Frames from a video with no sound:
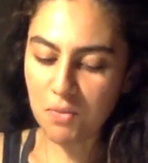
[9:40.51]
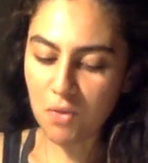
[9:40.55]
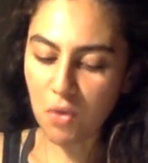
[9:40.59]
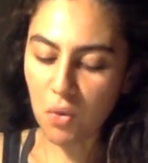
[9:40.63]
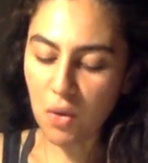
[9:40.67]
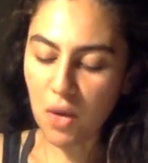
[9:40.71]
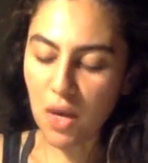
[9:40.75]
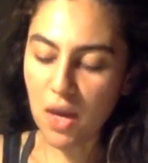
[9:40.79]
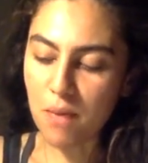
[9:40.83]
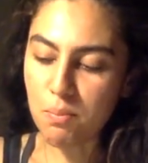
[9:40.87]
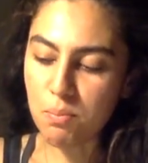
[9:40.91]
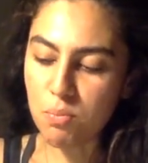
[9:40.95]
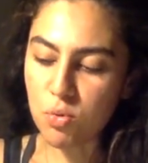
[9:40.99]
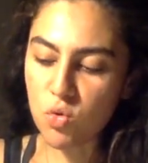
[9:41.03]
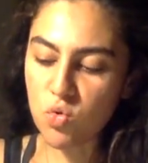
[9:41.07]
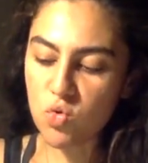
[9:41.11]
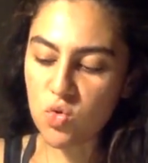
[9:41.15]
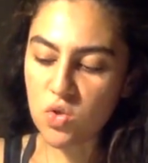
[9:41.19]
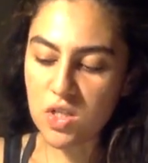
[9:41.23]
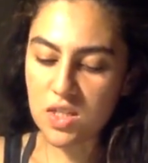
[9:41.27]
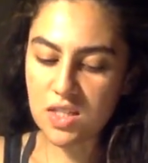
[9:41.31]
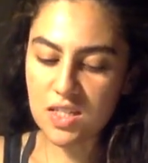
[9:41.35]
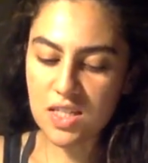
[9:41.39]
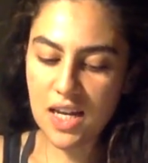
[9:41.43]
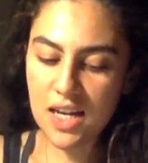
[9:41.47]
Okay,
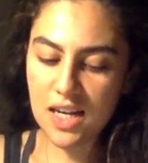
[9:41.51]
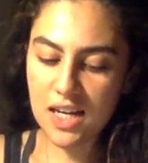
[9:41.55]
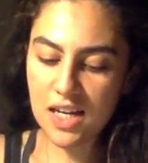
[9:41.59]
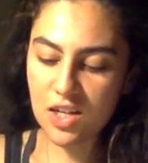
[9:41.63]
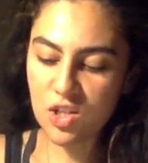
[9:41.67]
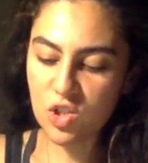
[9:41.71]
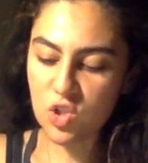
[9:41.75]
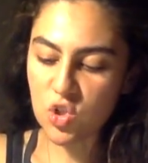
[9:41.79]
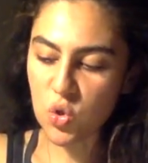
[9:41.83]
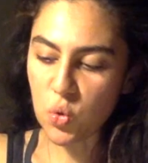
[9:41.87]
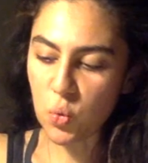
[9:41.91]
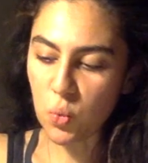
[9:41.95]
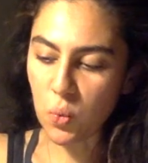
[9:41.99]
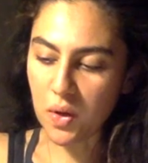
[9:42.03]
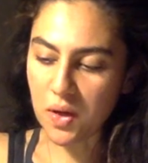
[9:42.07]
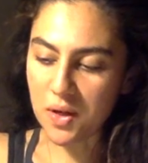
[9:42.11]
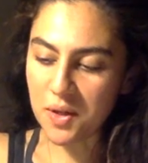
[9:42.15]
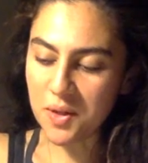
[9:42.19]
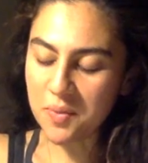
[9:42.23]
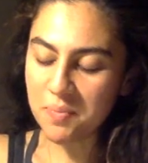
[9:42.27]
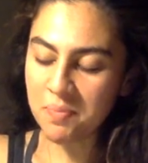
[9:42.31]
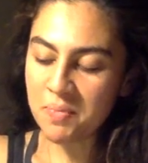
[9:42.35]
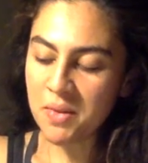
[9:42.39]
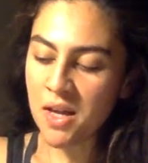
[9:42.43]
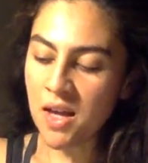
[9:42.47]
boozy, take it as you
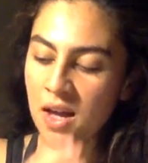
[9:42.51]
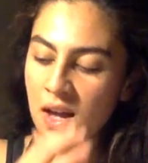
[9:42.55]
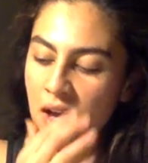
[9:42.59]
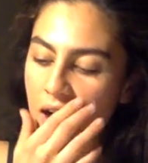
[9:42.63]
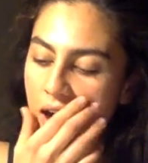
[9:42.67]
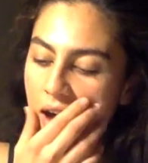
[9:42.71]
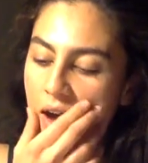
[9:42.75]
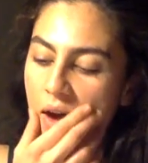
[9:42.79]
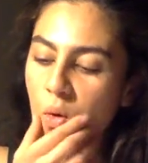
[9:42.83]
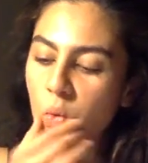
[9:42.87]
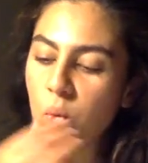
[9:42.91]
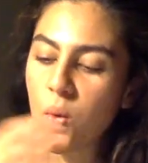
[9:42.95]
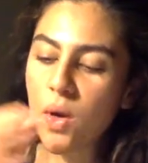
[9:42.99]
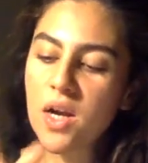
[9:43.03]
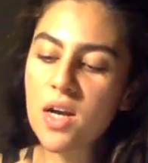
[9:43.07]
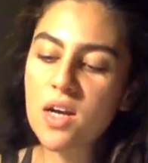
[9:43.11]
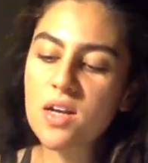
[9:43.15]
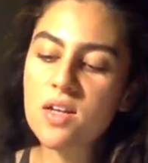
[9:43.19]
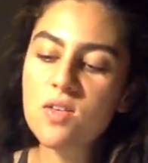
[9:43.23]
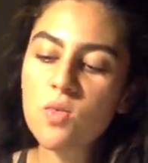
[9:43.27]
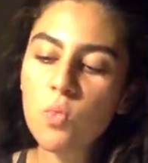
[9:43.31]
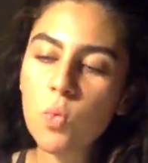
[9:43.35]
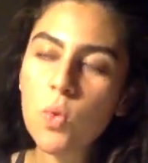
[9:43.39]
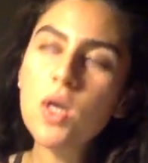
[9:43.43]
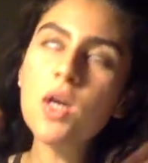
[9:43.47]
will. What
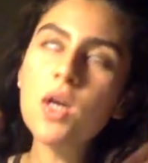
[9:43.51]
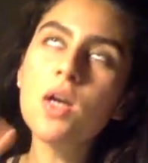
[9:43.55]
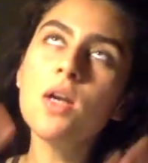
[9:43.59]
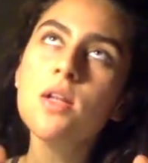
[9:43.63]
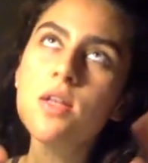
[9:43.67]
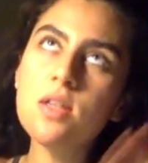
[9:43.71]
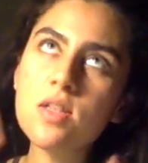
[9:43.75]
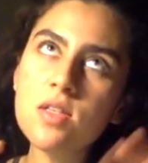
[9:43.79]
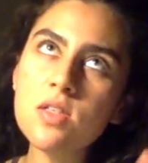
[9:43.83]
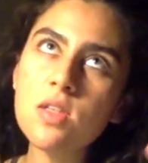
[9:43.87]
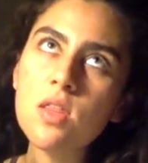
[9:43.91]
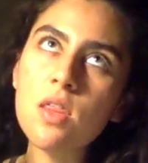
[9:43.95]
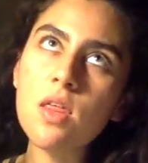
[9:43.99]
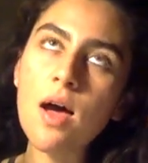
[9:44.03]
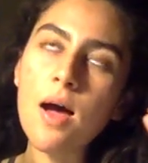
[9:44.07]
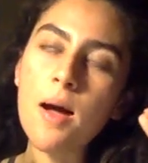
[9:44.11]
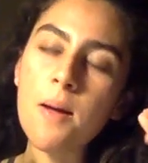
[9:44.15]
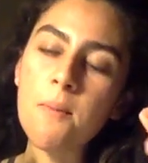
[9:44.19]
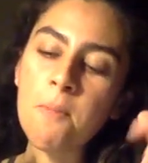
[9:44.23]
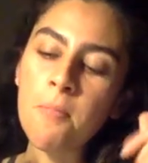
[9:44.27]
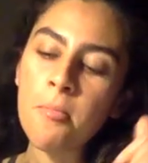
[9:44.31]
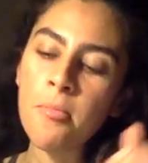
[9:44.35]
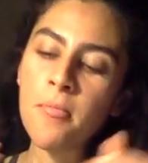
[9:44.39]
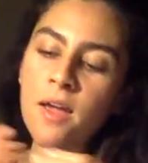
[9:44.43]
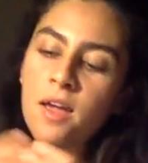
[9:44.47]
it is
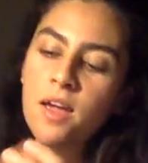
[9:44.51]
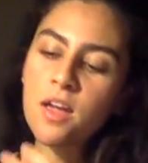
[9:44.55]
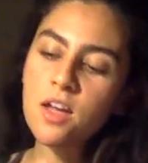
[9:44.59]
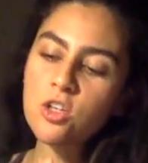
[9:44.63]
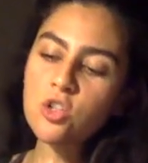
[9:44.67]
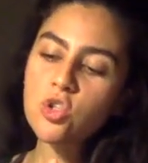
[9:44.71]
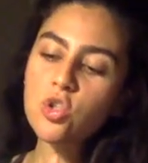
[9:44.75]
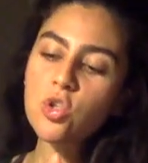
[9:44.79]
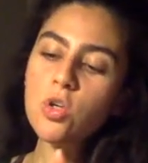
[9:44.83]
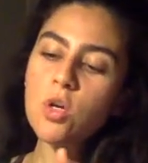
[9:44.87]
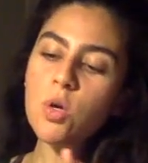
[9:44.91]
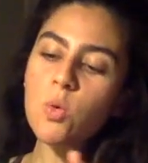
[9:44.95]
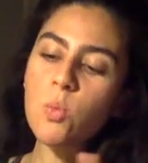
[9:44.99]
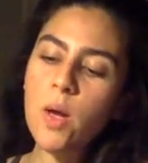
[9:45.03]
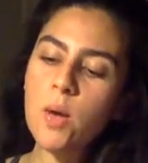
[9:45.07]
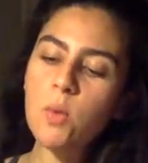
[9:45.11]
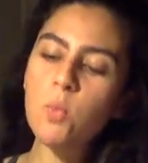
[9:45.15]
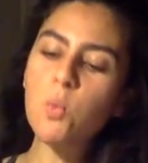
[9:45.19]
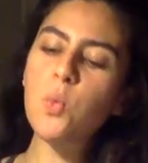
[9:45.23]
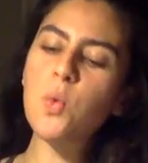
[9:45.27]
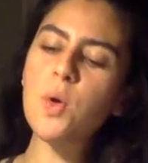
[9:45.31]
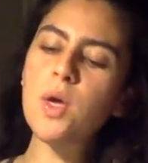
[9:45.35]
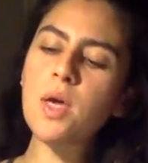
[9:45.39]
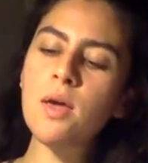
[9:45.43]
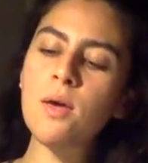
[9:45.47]
that in a certain
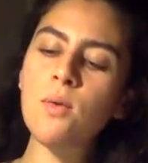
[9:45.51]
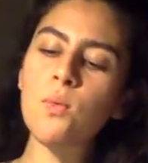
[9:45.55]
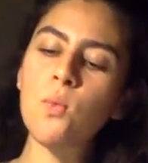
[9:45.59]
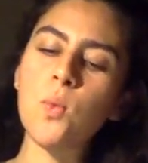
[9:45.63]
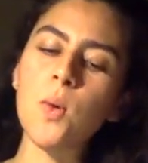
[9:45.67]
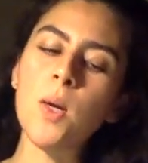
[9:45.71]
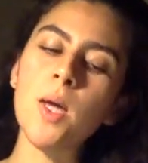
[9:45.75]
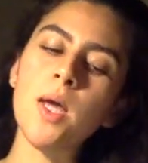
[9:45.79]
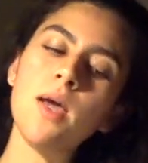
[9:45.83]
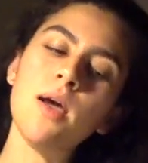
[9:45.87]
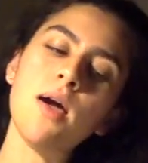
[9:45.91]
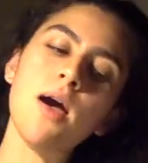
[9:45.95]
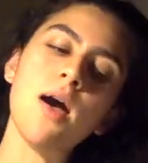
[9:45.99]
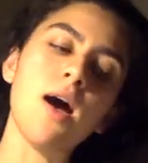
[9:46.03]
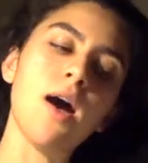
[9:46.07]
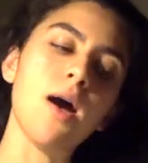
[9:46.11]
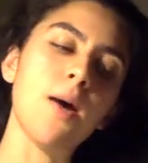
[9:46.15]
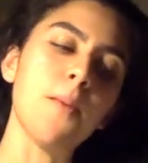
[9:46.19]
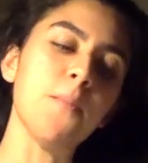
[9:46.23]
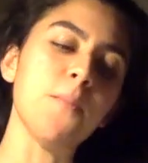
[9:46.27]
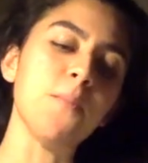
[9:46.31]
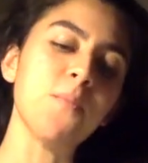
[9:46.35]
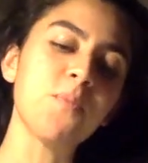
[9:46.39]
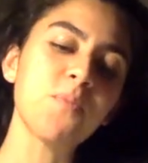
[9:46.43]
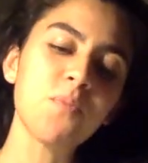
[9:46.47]
way we
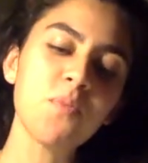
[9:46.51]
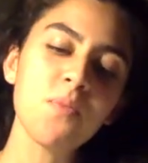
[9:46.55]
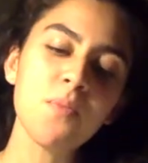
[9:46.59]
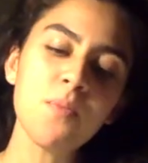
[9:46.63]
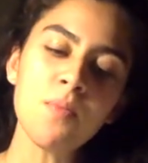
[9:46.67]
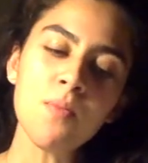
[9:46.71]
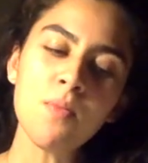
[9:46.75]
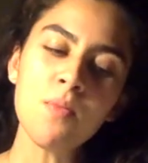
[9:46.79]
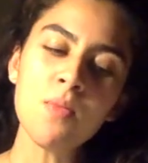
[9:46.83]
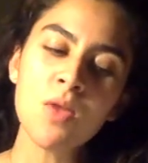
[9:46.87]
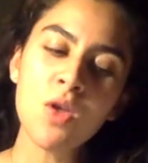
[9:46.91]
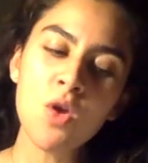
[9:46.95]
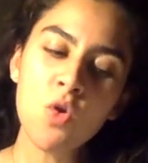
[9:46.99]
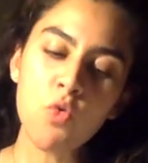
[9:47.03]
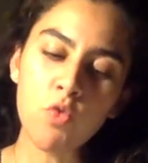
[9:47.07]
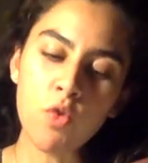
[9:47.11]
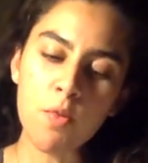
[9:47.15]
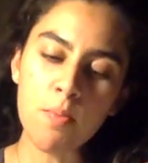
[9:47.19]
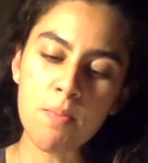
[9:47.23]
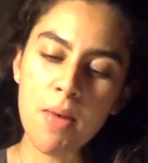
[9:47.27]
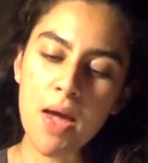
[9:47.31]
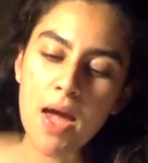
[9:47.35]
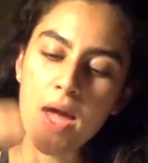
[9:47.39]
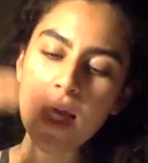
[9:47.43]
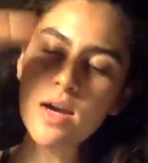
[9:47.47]

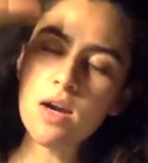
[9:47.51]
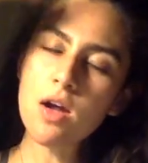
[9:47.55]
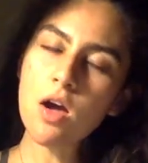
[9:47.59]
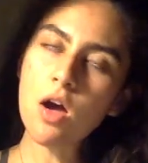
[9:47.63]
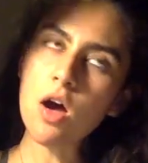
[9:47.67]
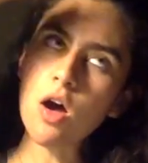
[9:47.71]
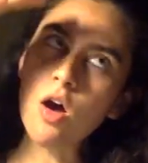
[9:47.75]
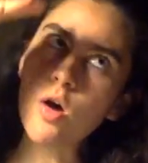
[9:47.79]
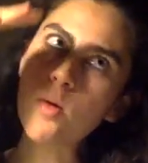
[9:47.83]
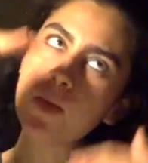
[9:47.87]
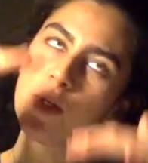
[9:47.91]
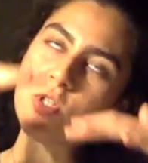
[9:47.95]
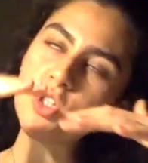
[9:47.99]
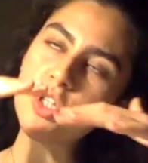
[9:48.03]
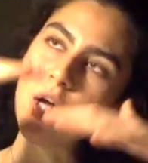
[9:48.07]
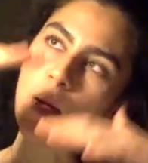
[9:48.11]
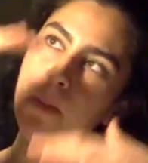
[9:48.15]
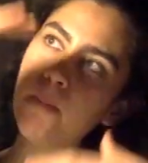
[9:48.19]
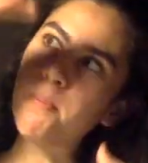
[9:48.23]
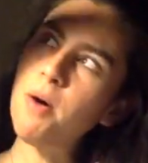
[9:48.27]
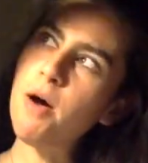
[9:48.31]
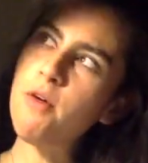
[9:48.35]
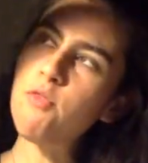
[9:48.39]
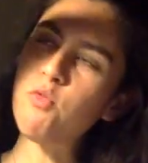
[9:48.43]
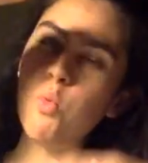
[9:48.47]
remain almost
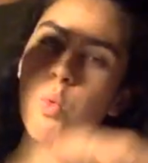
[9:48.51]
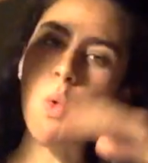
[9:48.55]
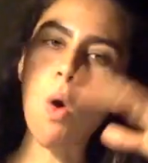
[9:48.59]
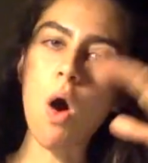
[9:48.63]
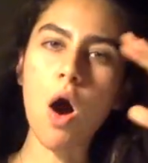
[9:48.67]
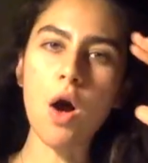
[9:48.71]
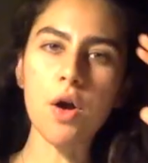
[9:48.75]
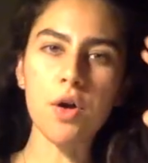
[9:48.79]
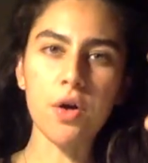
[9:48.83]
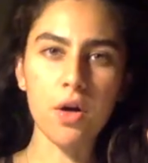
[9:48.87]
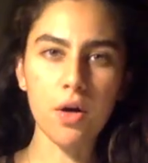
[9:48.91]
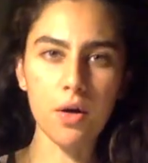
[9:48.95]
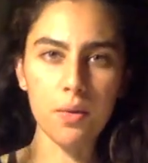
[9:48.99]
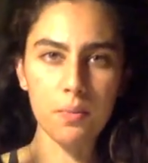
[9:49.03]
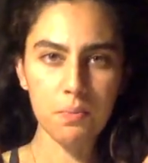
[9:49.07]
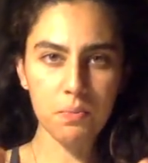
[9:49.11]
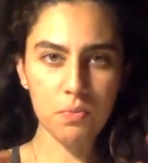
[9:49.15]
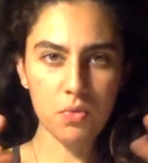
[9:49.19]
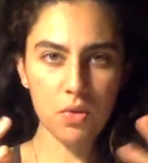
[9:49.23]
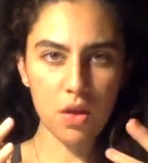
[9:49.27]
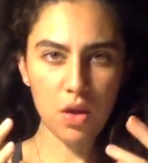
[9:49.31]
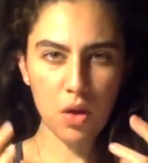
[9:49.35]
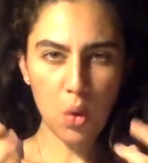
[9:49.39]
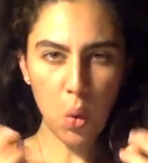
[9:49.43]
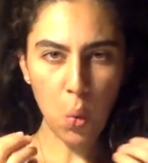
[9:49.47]
above water
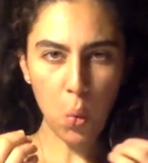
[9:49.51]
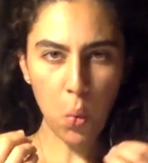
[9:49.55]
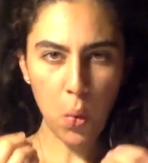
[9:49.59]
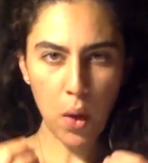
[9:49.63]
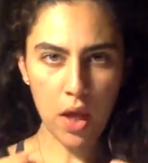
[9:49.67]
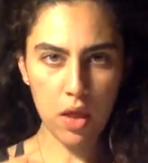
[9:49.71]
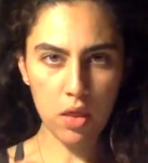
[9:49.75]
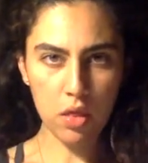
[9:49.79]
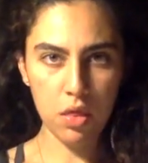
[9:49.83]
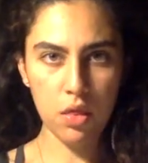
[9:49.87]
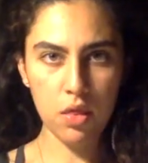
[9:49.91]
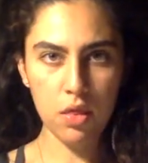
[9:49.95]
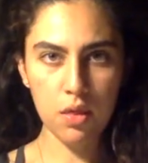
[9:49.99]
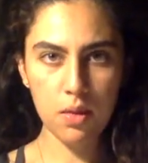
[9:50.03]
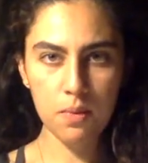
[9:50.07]
with.